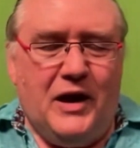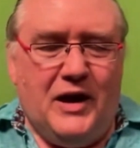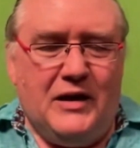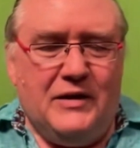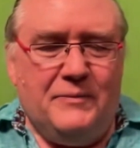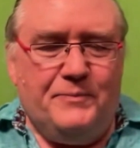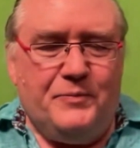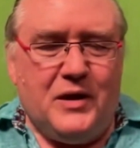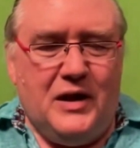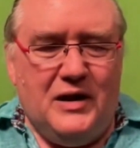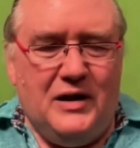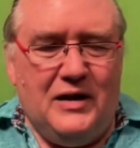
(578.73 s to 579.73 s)
And
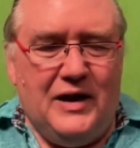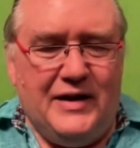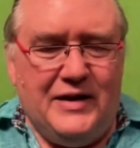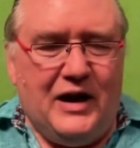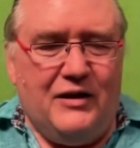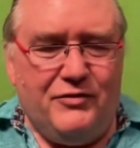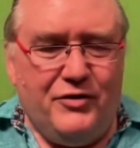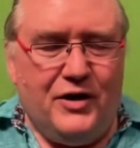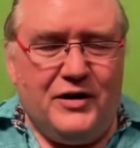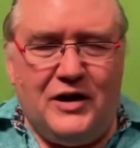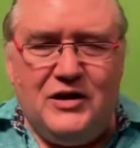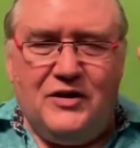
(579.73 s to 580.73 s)
later I thought
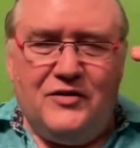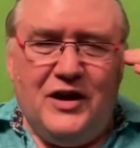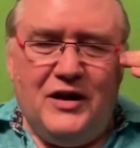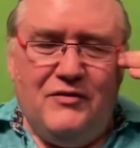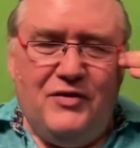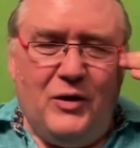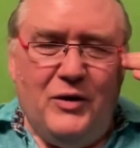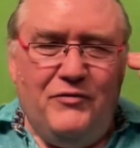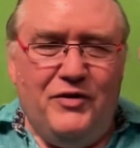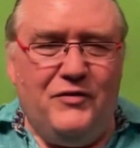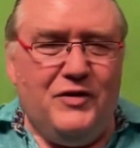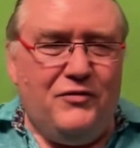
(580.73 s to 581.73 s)
I just had a very
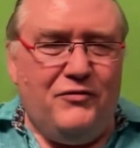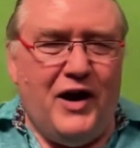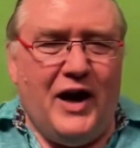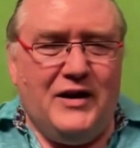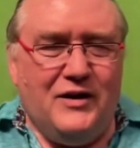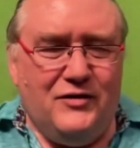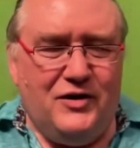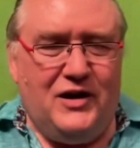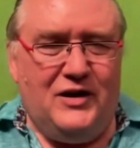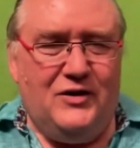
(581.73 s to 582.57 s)
vivid fantasy,